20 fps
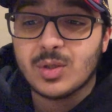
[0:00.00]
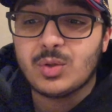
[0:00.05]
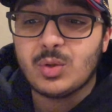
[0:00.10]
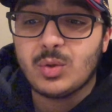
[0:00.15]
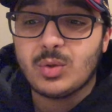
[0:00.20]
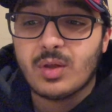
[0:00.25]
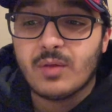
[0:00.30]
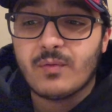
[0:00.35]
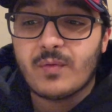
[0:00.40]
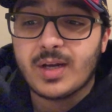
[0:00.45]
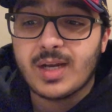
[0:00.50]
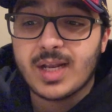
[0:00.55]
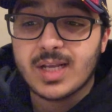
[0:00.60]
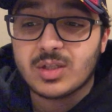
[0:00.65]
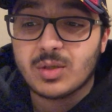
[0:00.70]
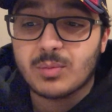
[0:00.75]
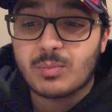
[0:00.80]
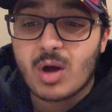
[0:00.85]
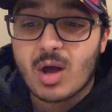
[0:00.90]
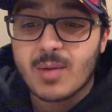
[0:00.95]
due to the
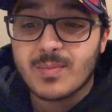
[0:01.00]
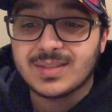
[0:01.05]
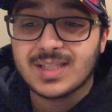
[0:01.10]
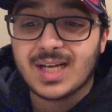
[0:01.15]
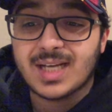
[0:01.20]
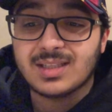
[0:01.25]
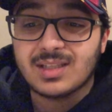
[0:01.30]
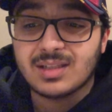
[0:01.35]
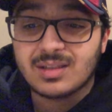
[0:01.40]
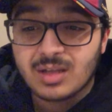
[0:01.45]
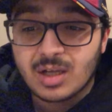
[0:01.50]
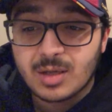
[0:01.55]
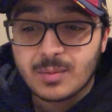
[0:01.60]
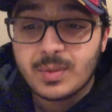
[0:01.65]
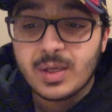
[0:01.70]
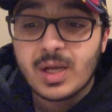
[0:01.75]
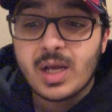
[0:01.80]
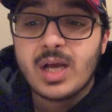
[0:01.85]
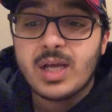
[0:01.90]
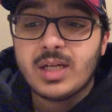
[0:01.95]
financial problems at the club.